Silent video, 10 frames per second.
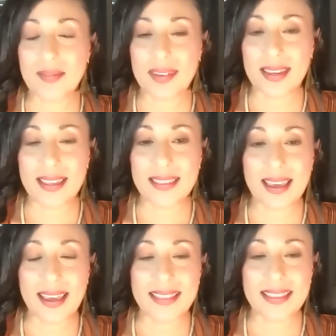it.
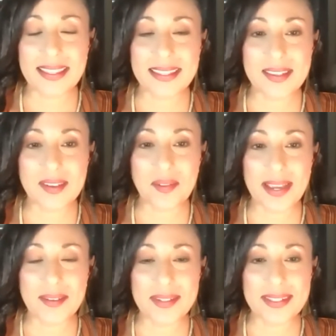I think it's
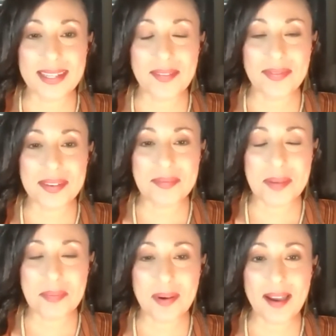great. You should definitely
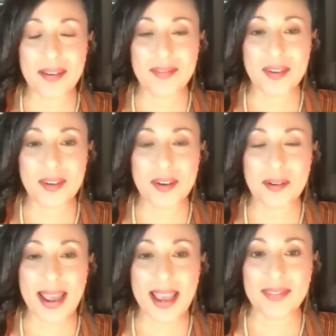be proud of your
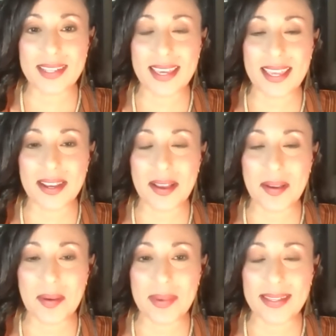craft
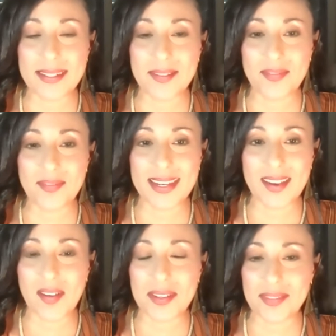and defend
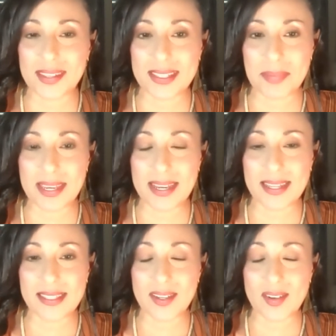all of this,
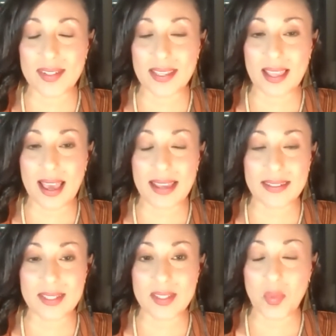because there's a lot
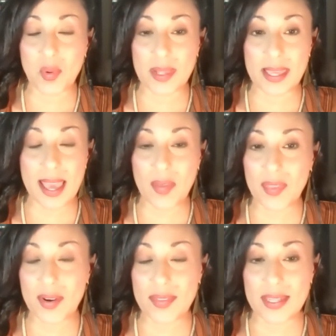just swirling out
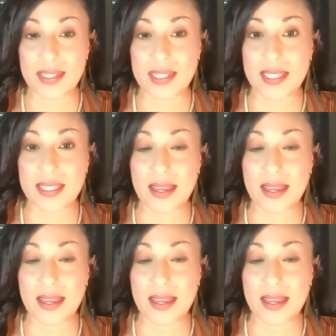there that just